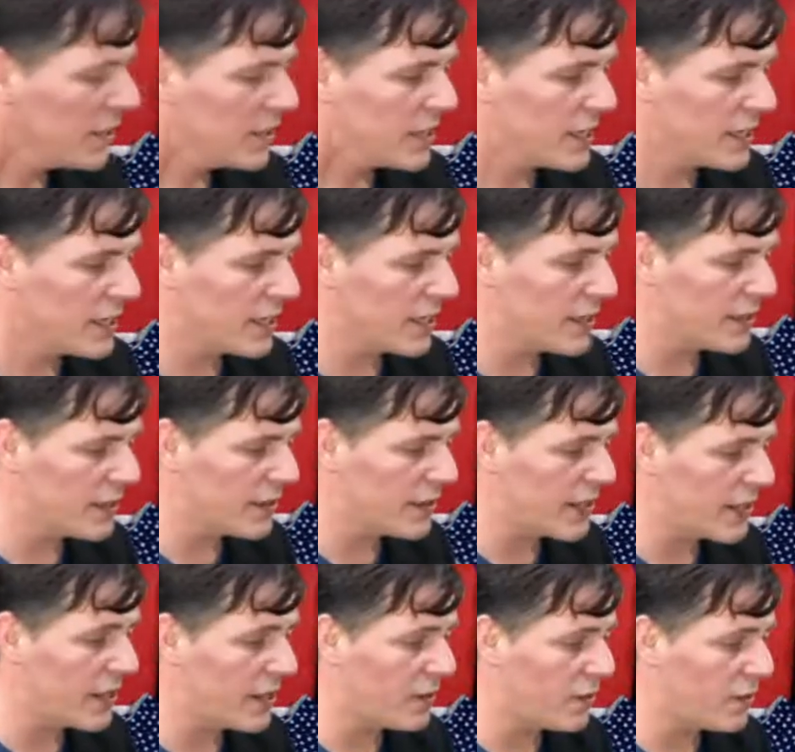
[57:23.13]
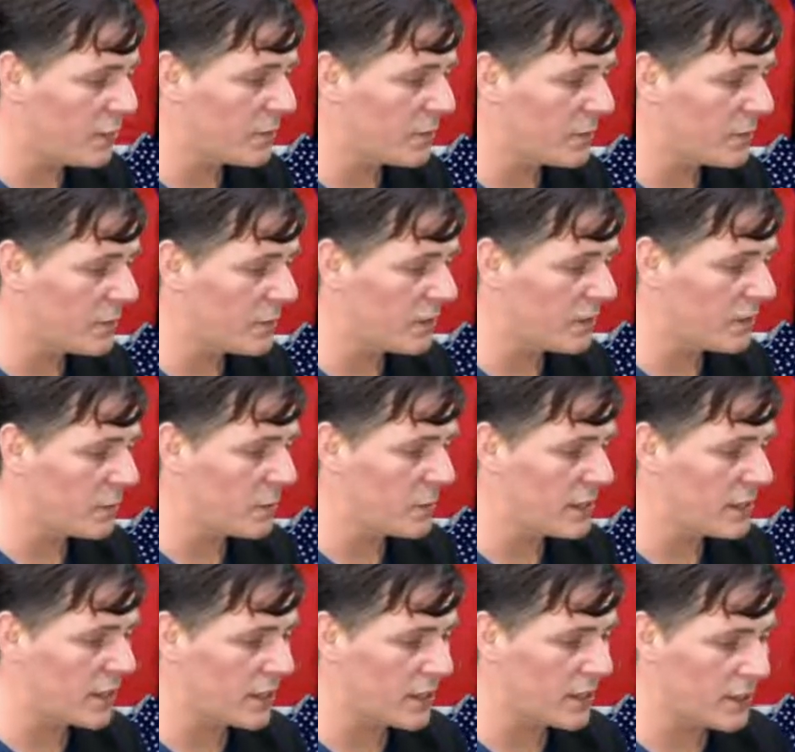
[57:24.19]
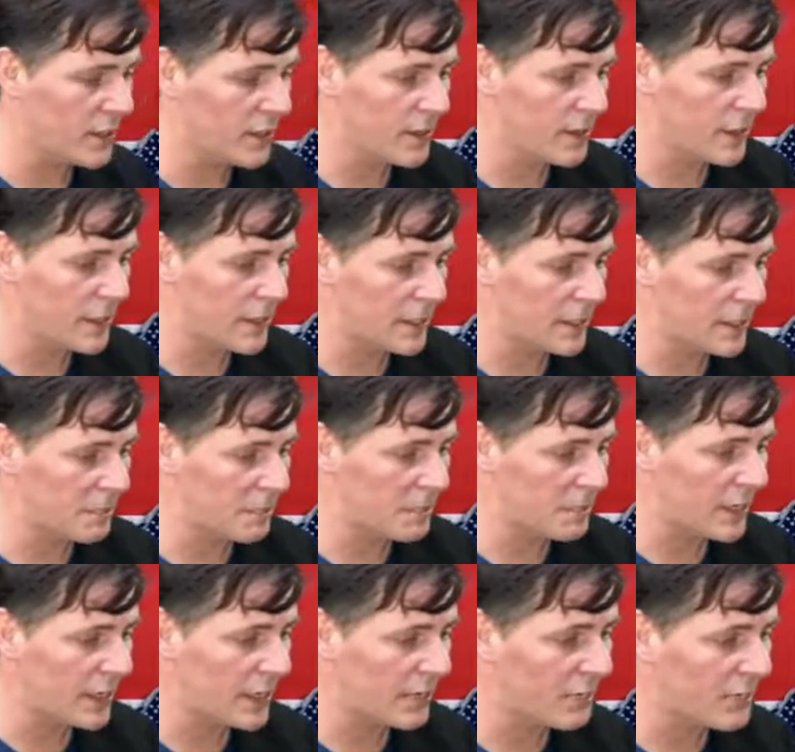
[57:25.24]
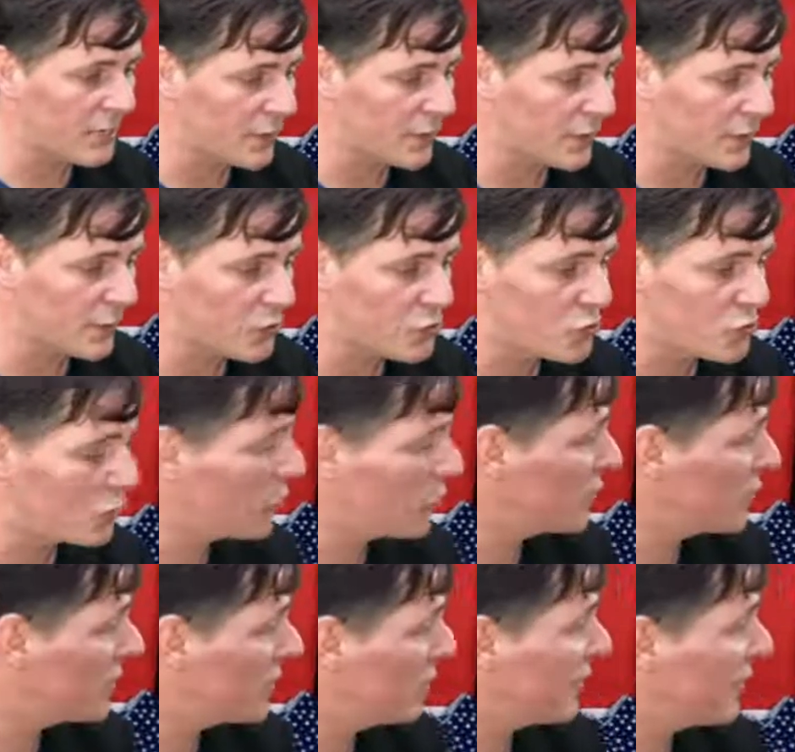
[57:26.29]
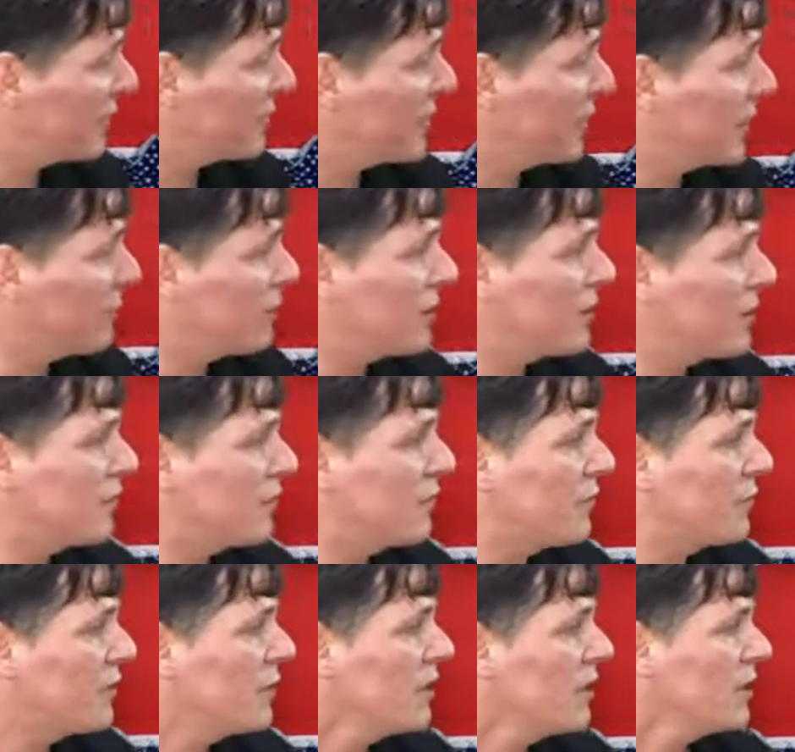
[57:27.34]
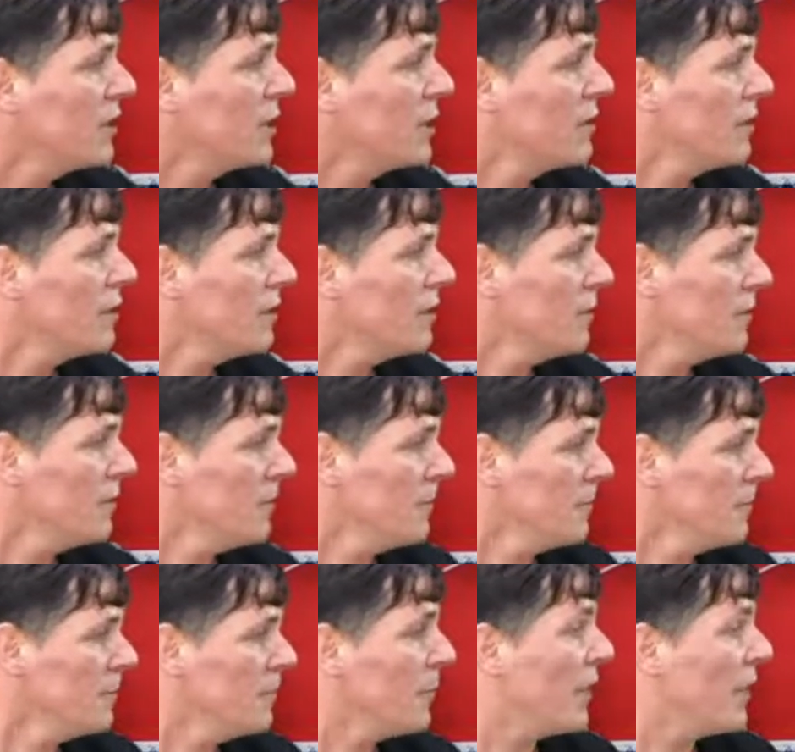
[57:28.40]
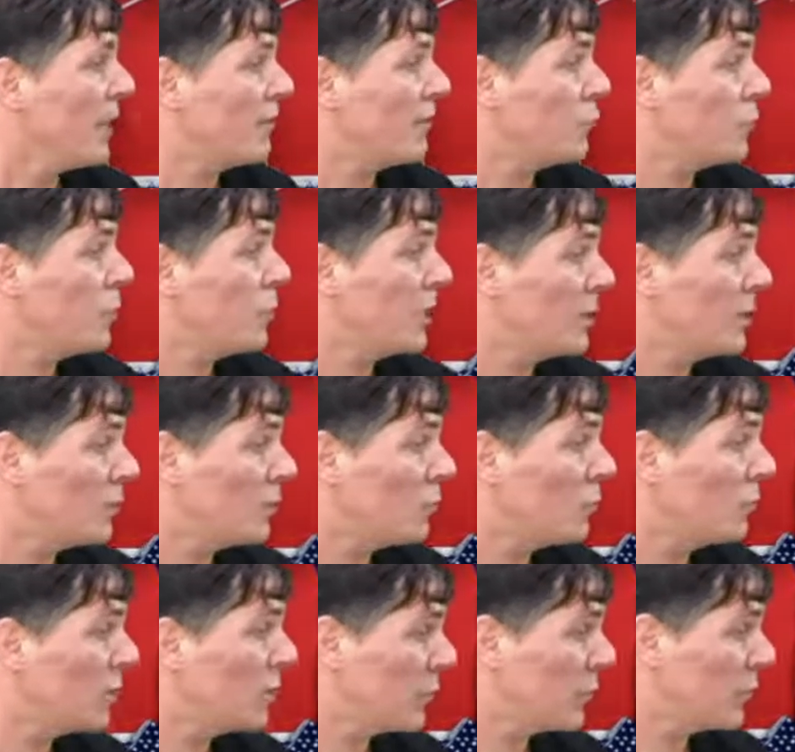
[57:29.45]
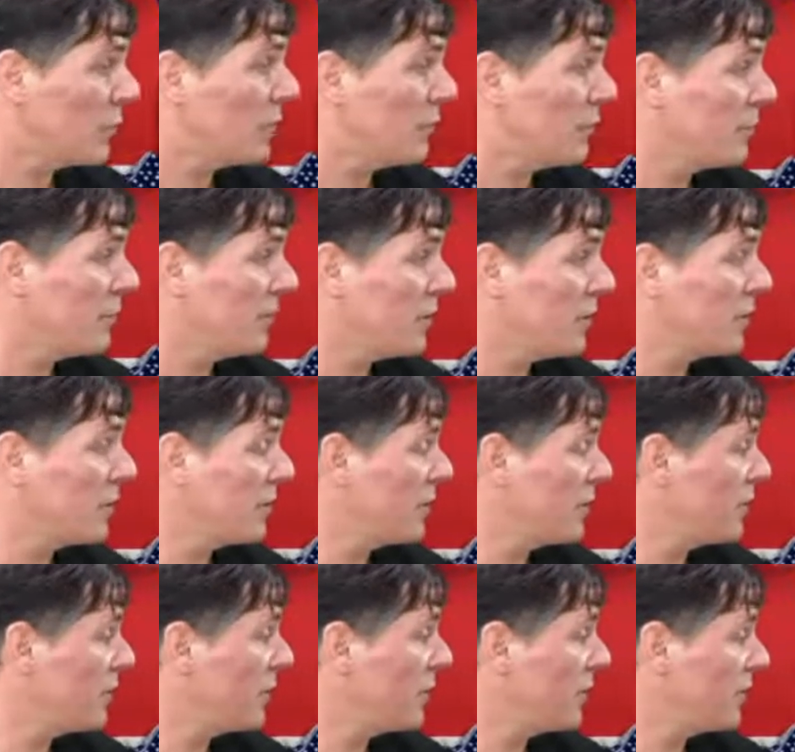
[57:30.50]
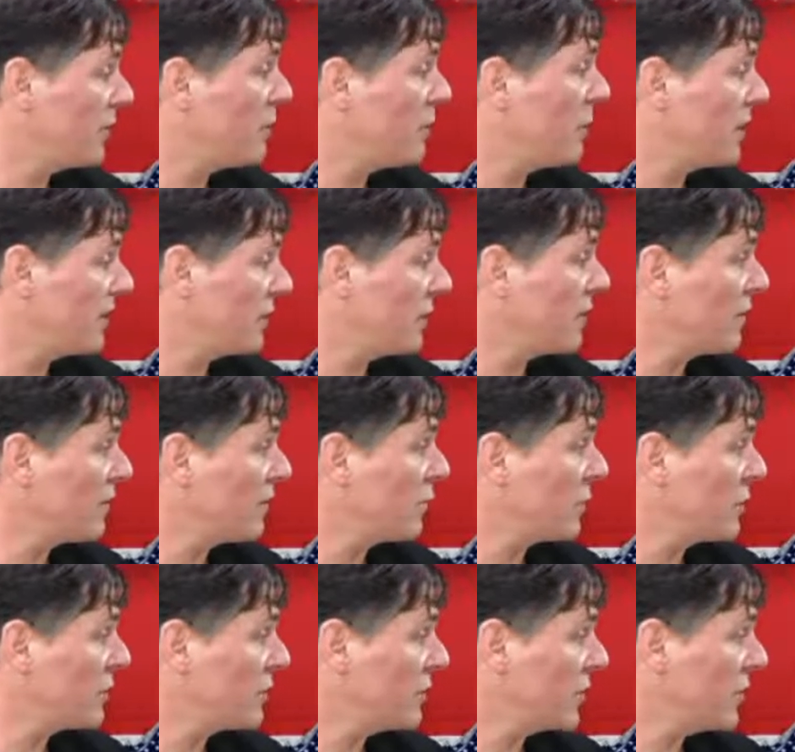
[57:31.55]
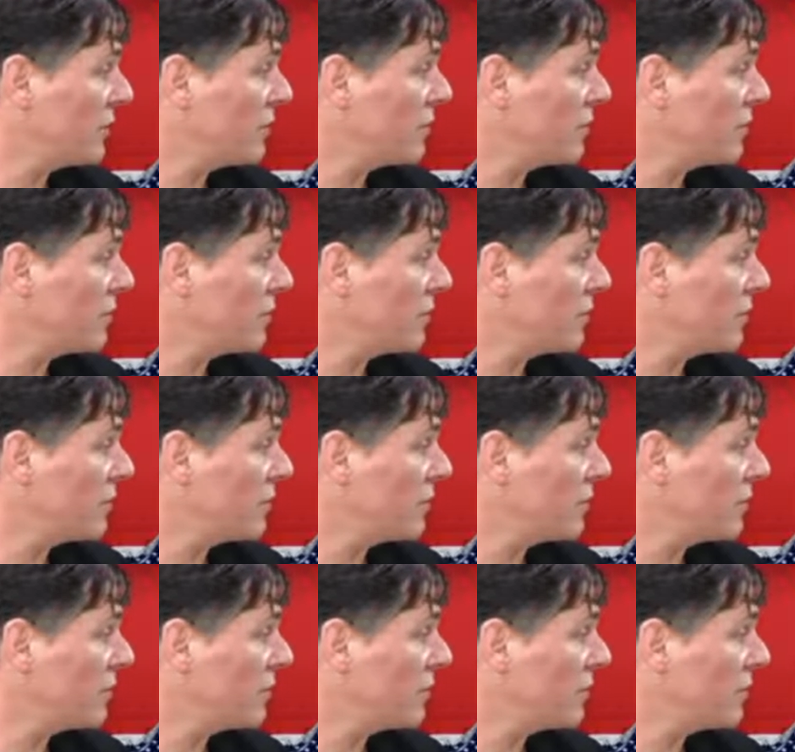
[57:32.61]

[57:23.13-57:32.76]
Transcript: And that, ultimately speaking, I feel so strongly about that because that's where we're going to be able to do these big things for each other.